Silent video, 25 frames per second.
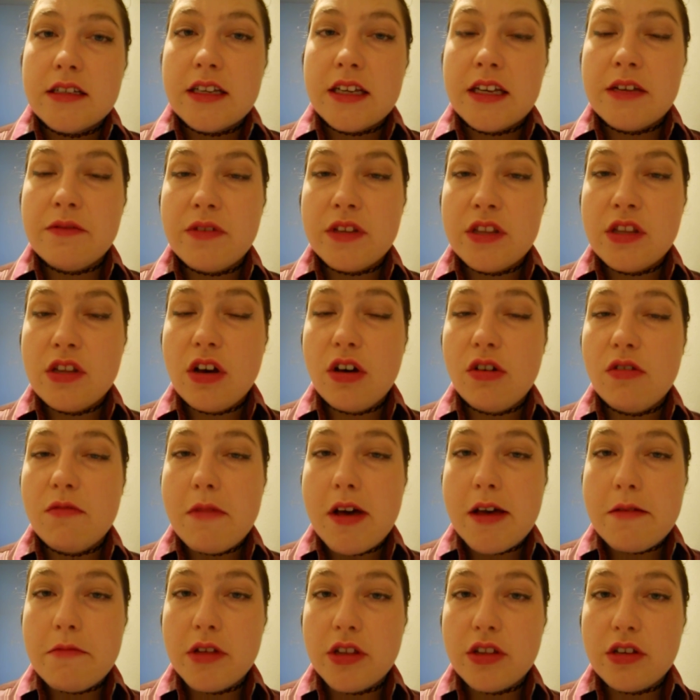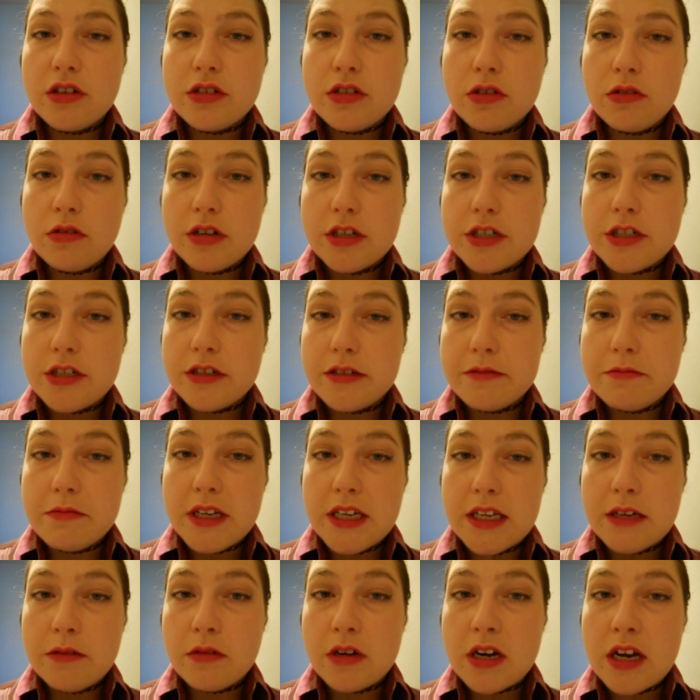Even though my mother tortured
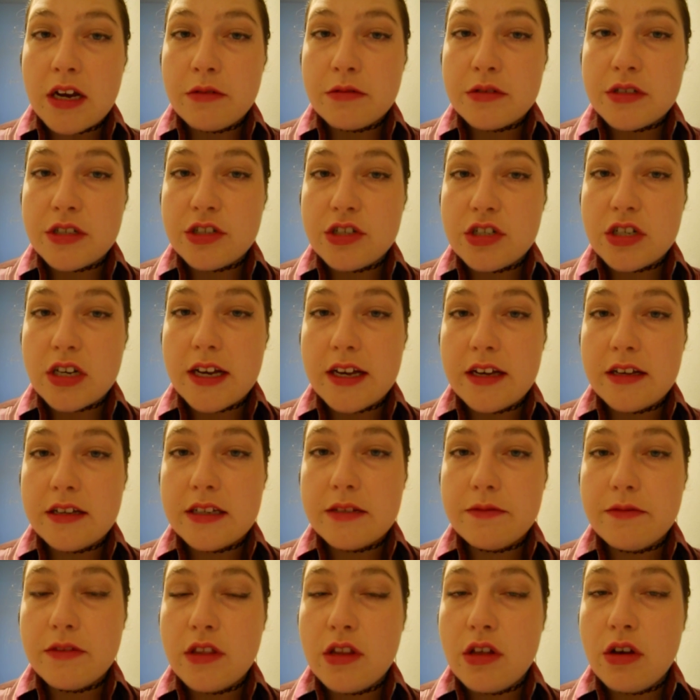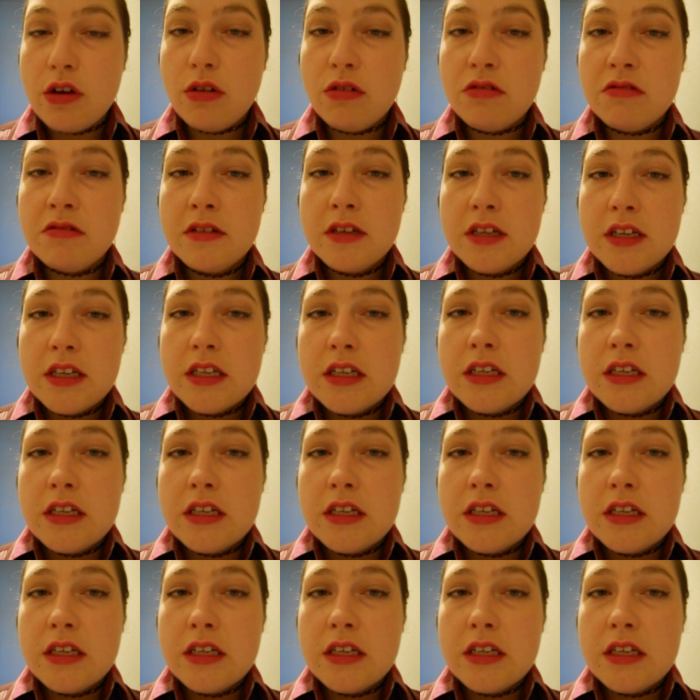me when I was a child, even though